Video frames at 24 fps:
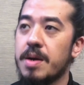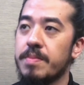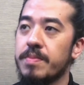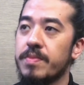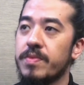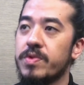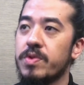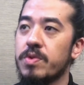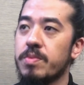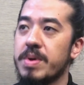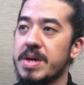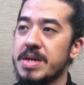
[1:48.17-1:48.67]

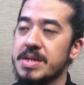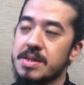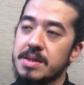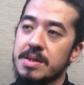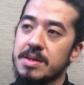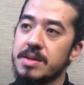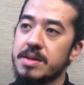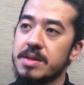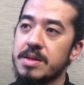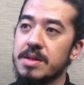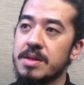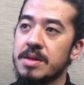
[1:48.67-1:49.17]
to
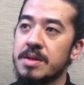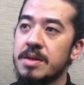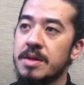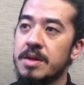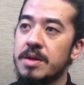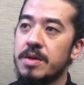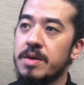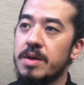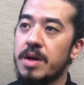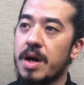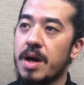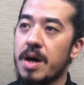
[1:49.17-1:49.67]
basically
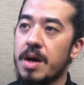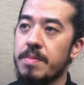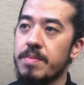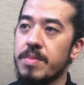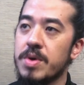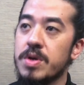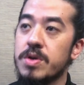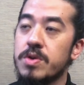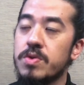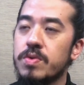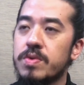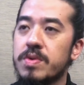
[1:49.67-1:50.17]

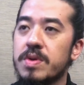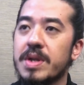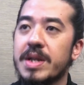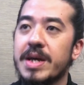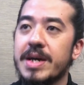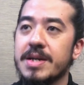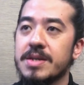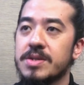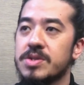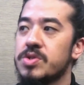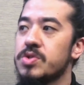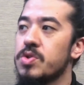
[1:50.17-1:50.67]

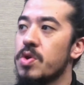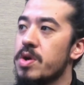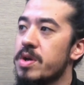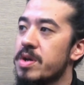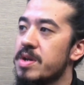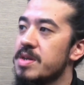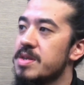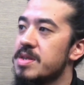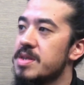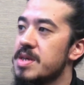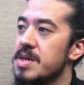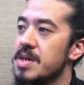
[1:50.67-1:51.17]
utilize
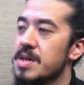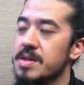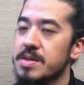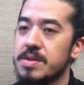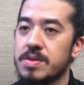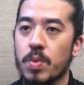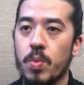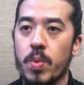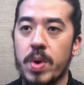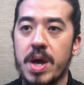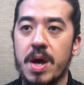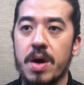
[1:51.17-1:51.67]
certain things
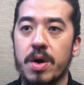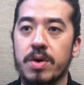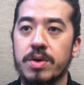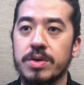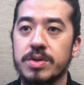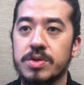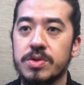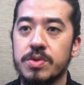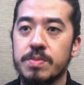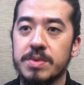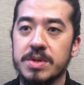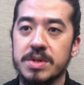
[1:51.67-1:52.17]
the way how
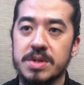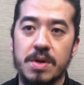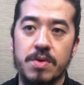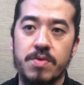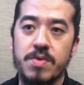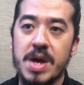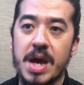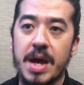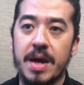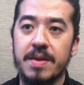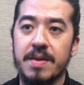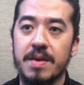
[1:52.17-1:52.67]
consumers are
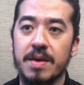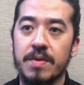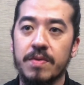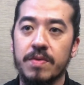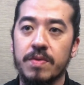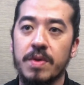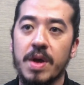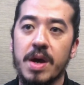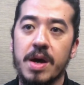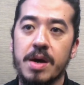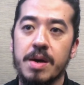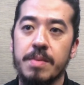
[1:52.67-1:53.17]
reacting
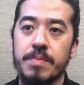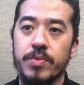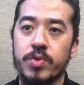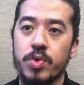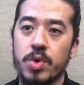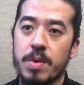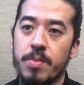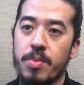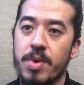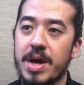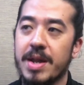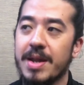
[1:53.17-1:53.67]
to
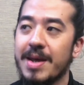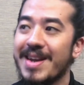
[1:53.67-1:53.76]
a brand.